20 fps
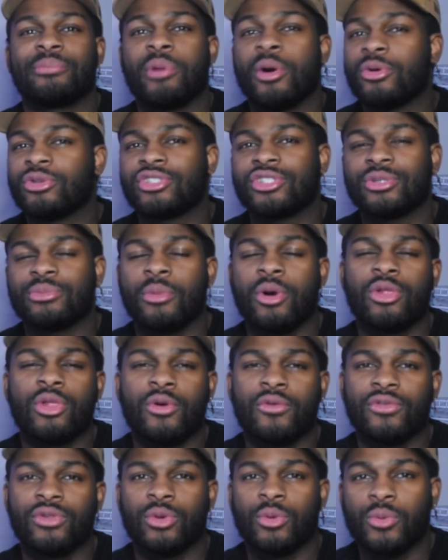post them all
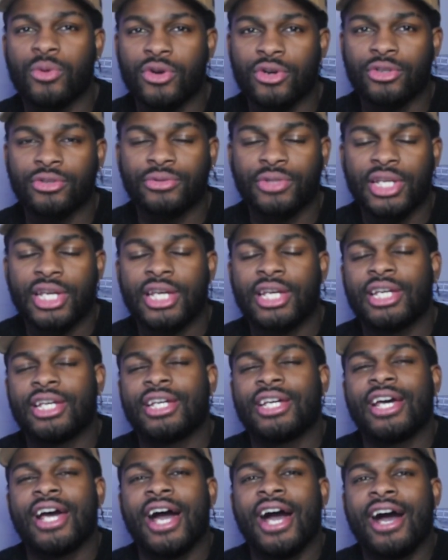over the world.
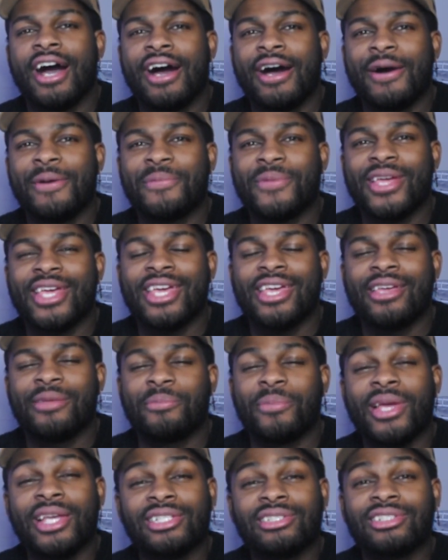And
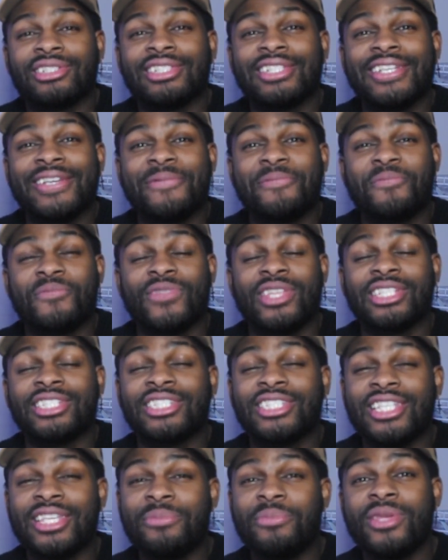basically, the
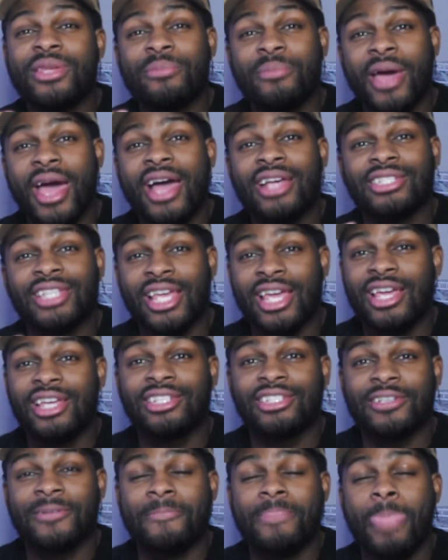CP mass
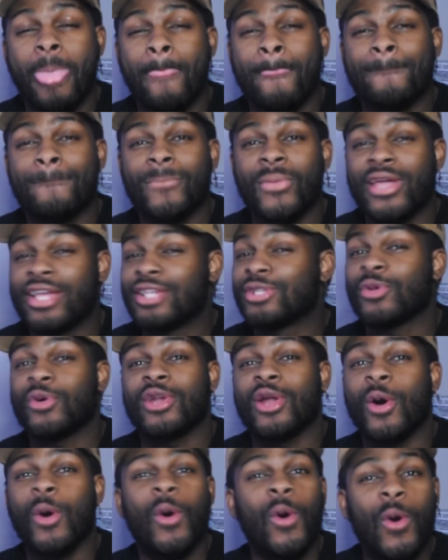agent is on
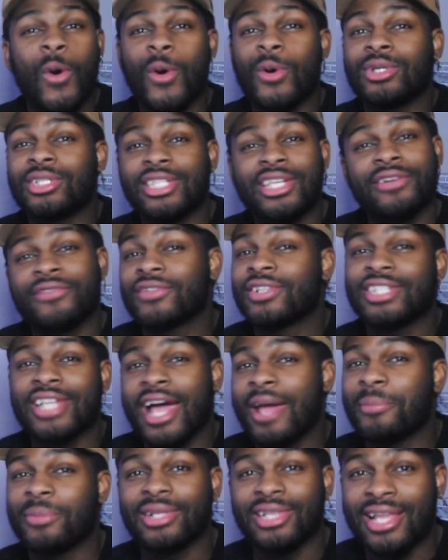a whole different
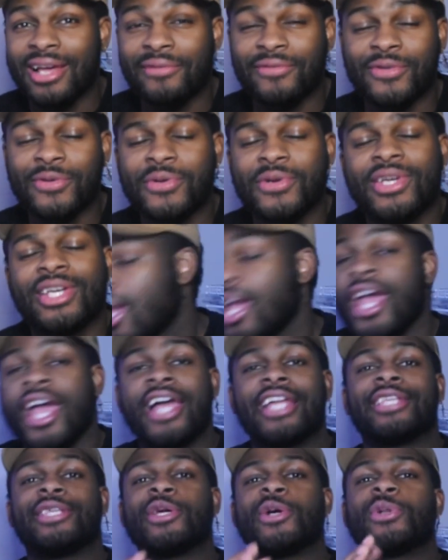type of level.
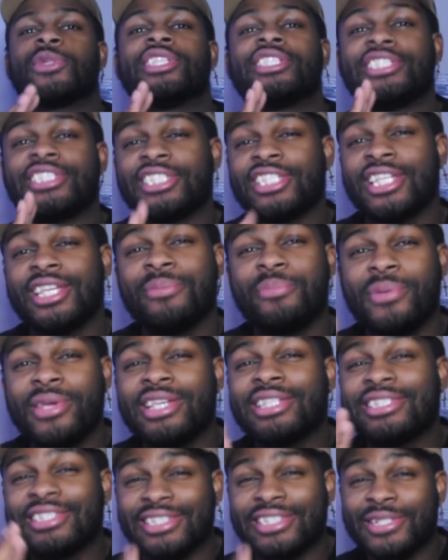And the
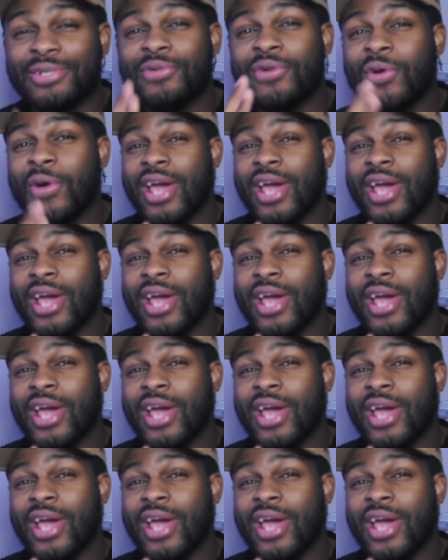CP0